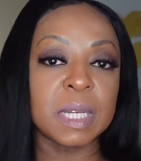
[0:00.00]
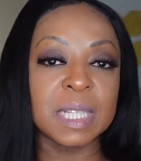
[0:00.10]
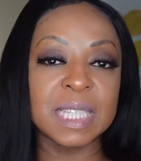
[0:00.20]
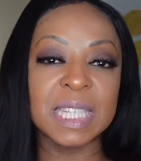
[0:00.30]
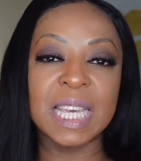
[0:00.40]
because
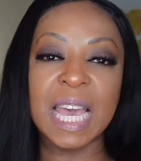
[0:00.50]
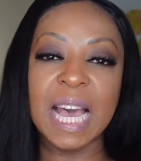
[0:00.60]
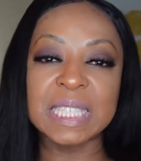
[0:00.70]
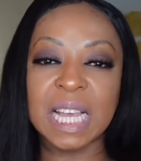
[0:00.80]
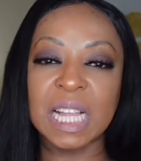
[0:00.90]
this hair
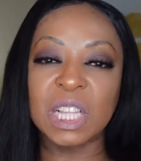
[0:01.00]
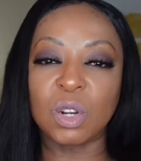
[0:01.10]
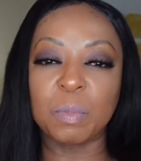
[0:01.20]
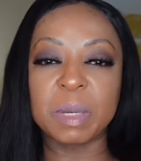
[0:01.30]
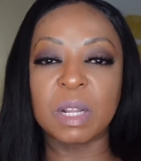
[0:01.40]
has like a
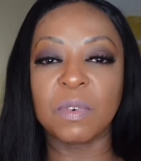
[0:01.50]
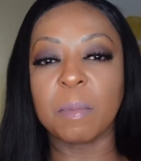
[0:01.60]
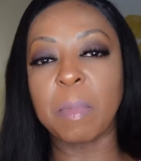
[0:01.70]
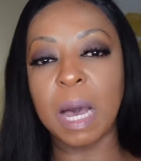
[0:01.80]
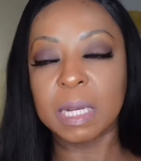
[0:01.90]
little bit of a
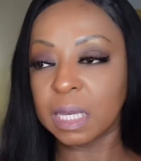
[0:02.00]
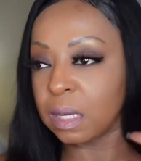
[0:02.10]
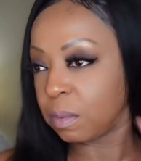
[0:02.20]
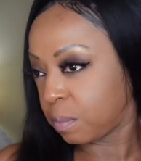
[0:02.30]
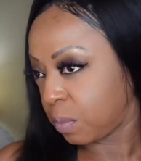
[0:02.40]
body